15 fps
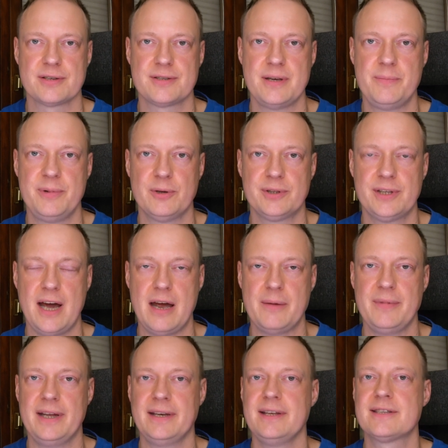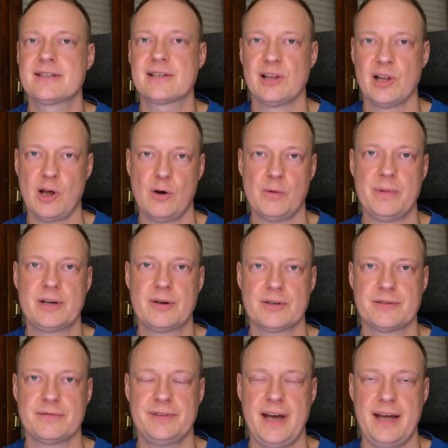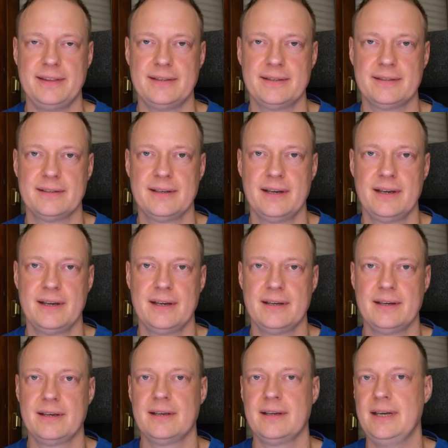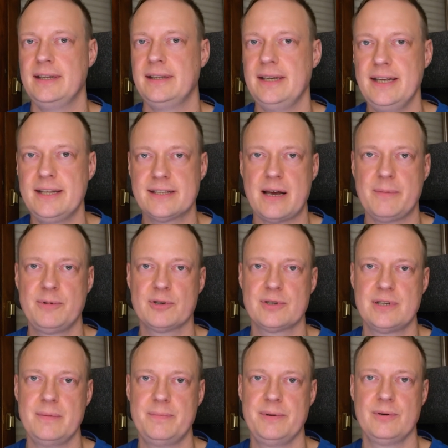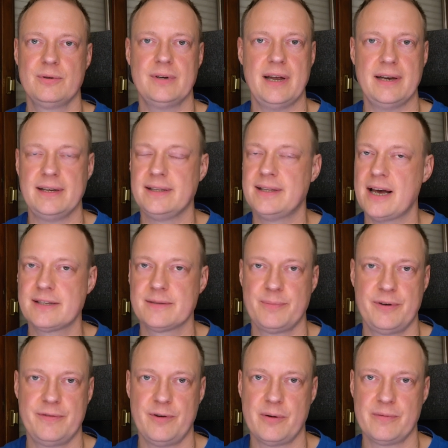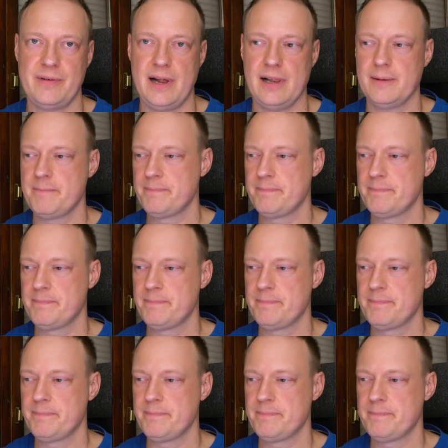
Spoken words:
CPU time, and it's slow because of that. It eats up your CPU and it doesn't perform well.